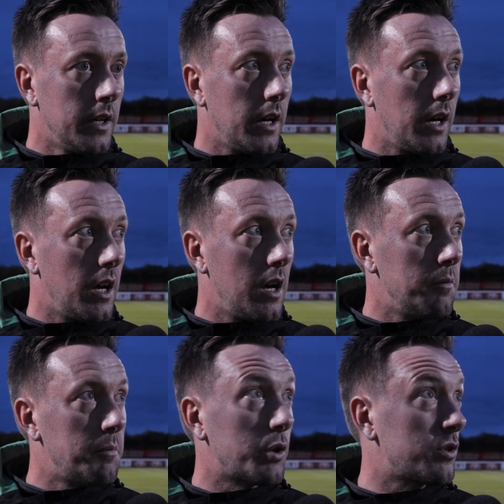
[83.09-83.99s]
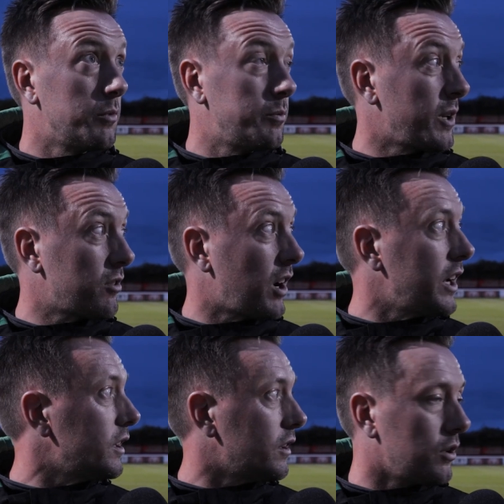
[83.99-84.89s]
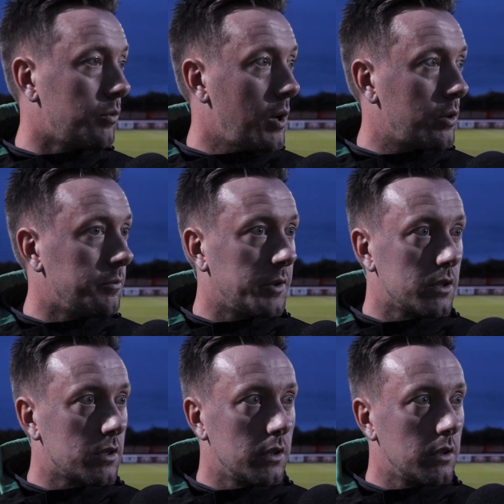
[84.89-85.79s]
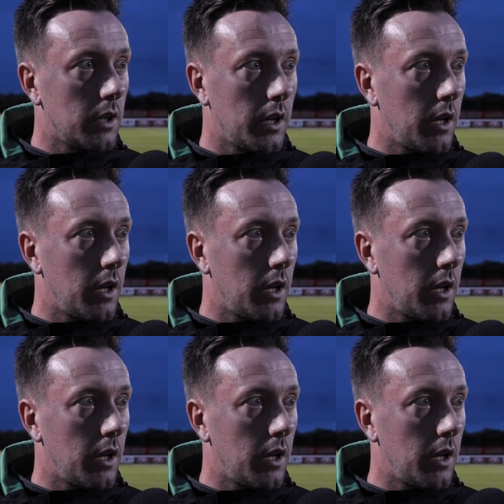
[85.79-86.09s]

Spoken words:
Melksham have been great, you know, welcomed us in